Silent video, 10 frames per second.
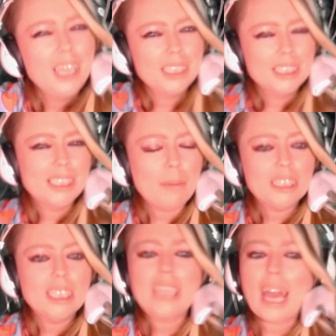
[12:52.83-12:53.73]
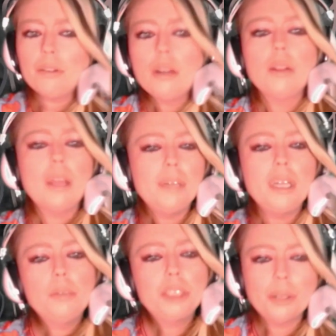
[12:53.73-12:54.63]
Does that make sense? I don't know. Let me
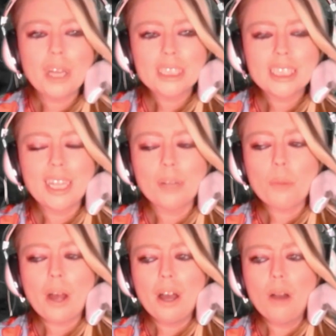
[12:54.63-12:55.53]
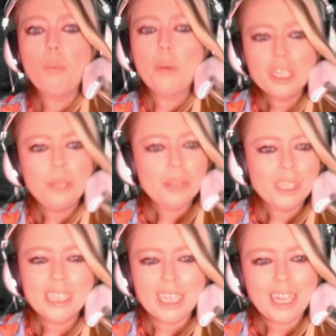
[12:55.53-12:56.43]
know what you guys think. What do you
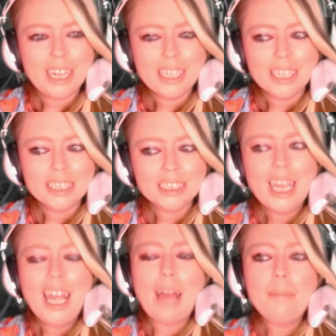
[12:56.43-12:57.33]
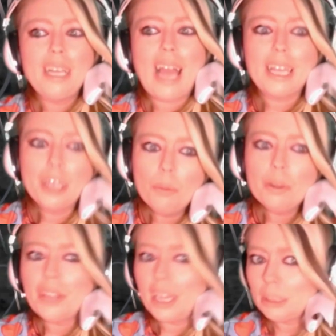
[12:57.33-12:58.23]
think that line is? I mean, I go
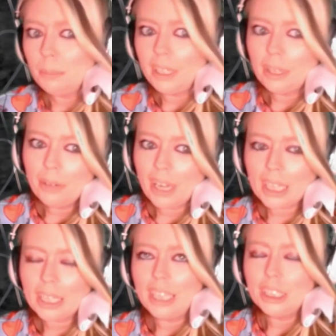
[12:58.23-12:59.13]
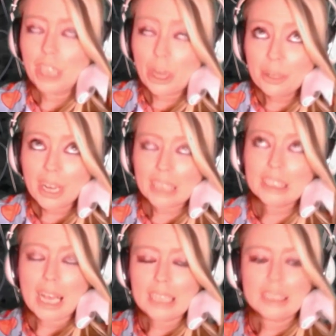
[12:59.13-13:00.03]
with SP Codex as a